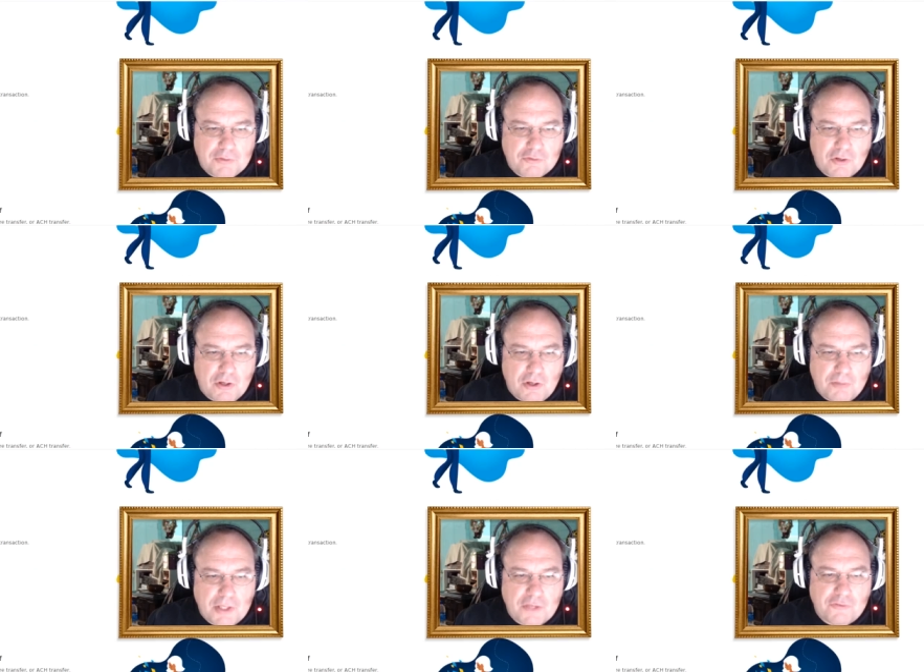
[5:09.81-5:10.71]
Char- uh,
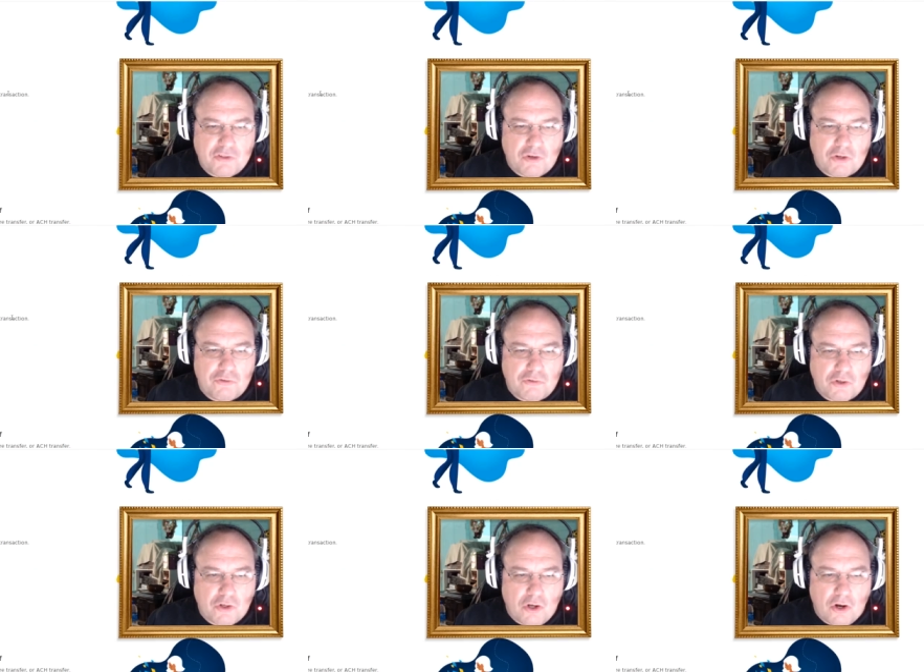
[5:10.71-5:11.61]
Plastique charges your
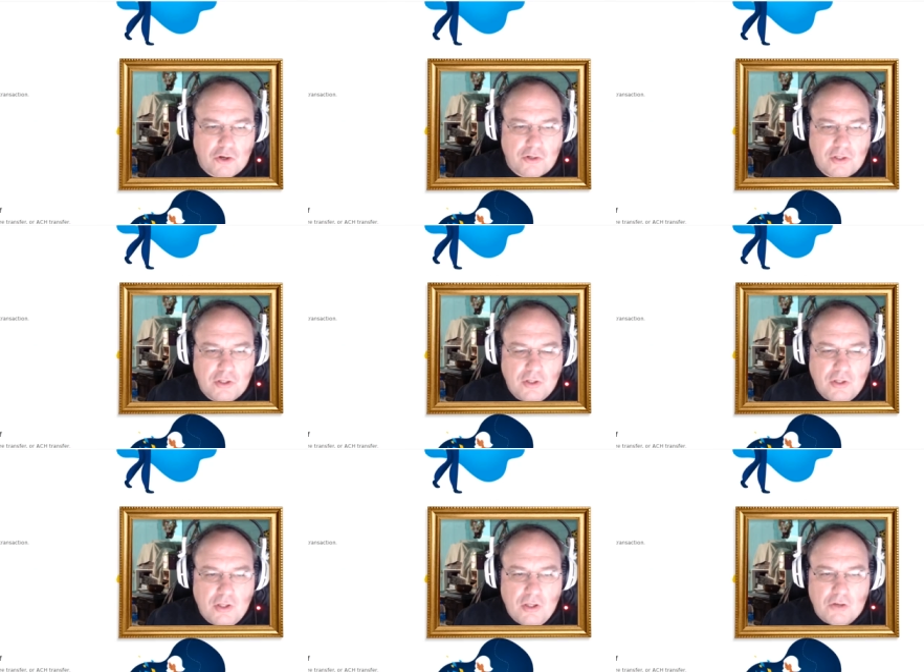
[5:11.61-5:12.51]
card.
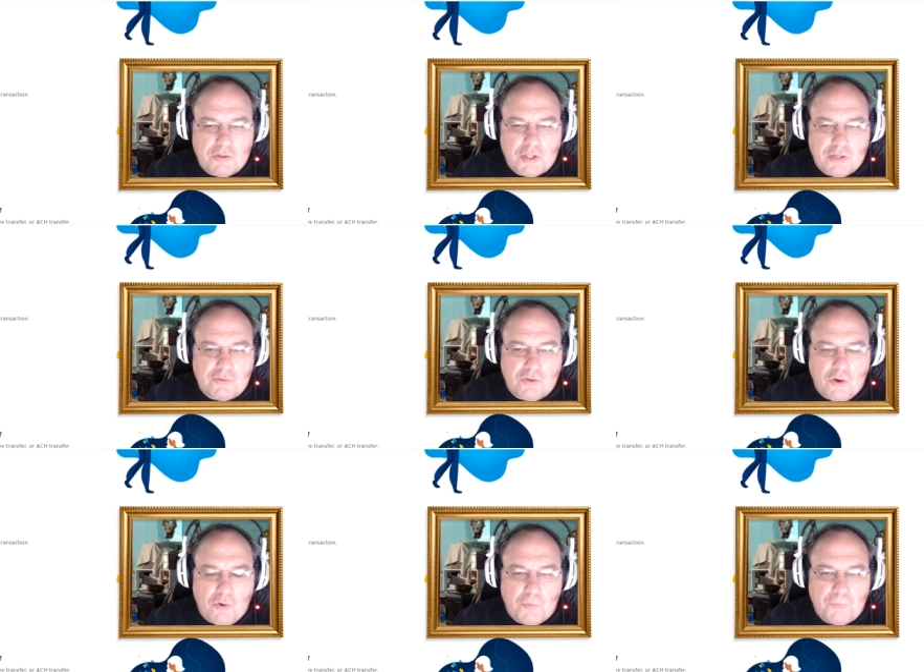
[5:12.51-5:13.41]
Okay, so